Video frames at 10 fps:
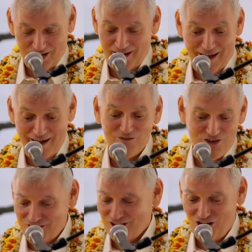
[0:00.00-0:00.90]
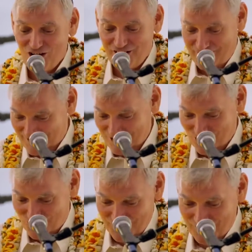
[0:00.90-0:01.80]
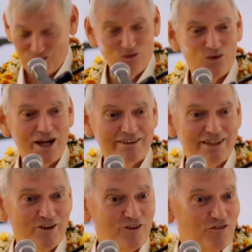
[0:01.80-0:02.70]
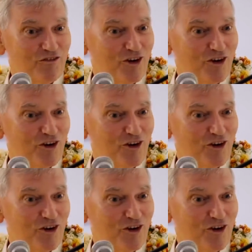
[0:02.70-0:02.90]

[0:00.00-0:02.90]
and everything on it is still right there in